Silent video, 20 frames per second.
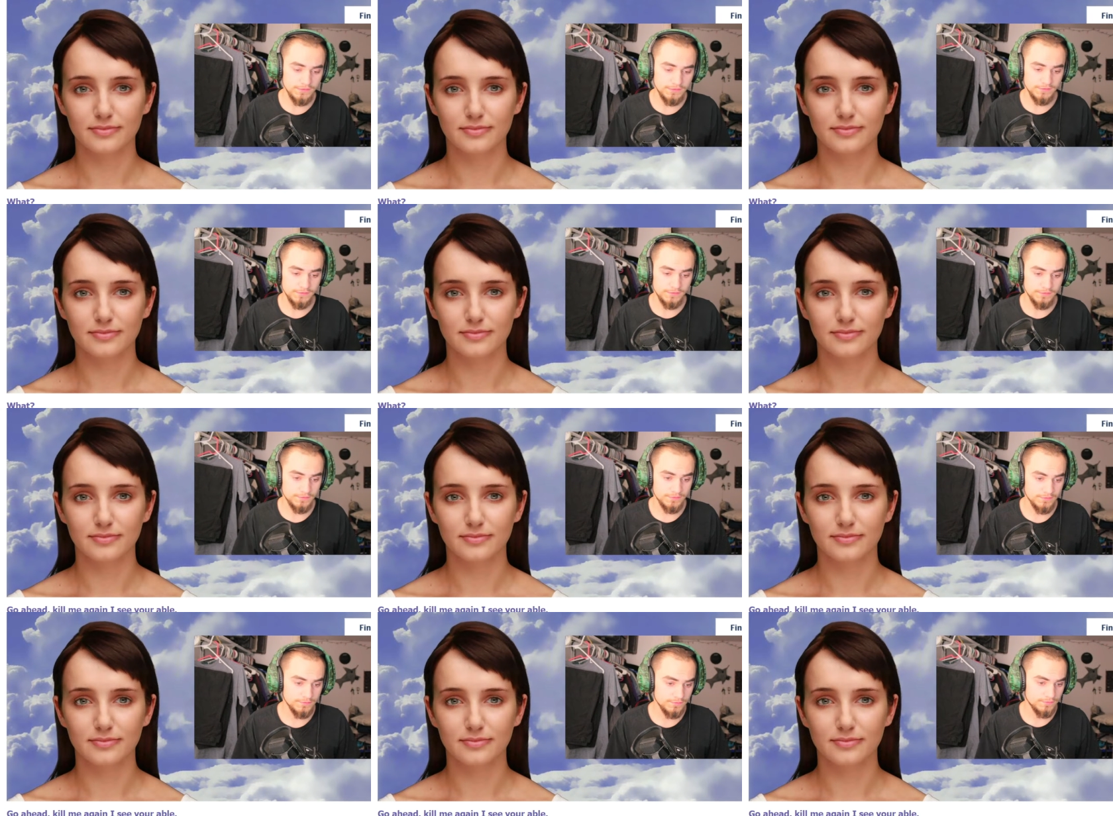
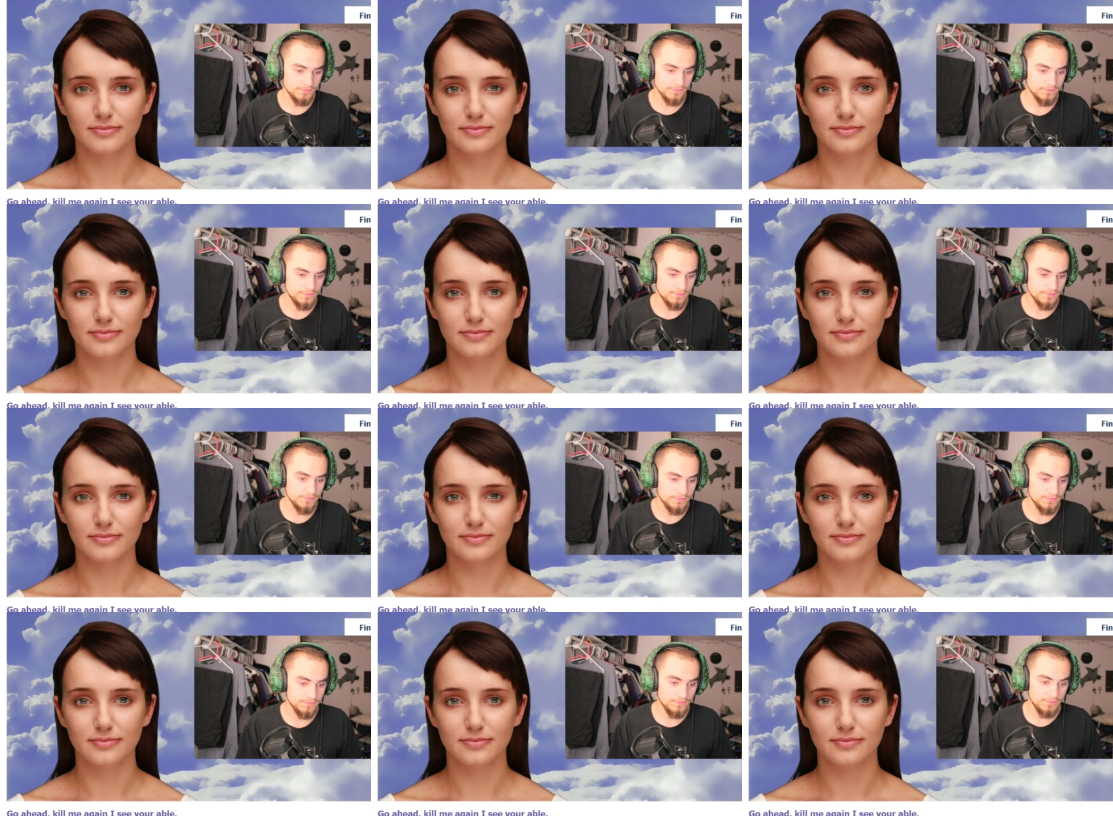
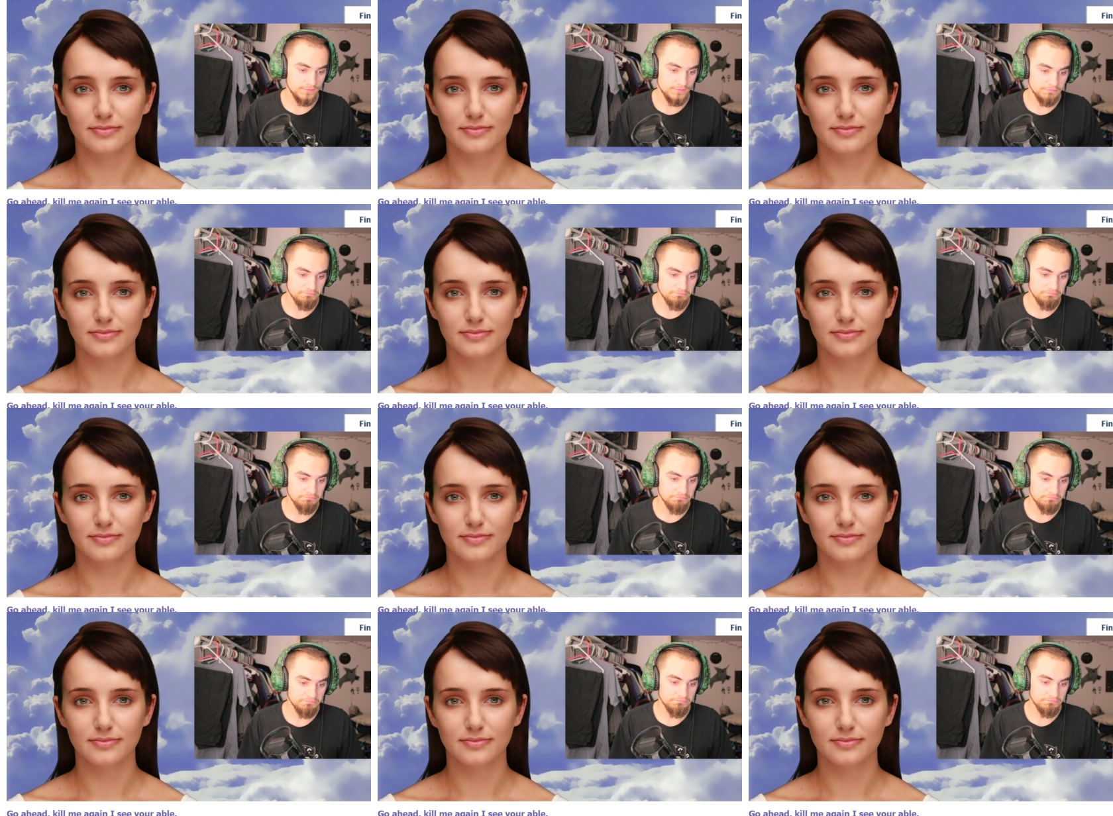
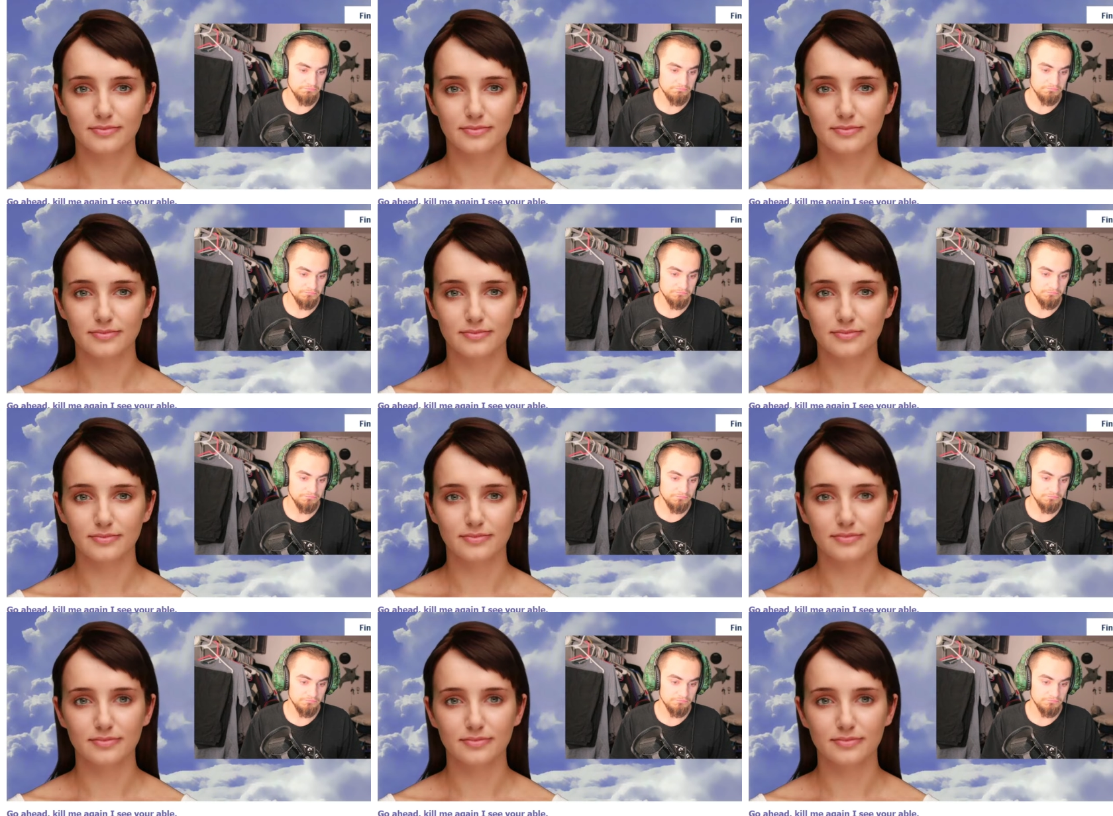[no speech]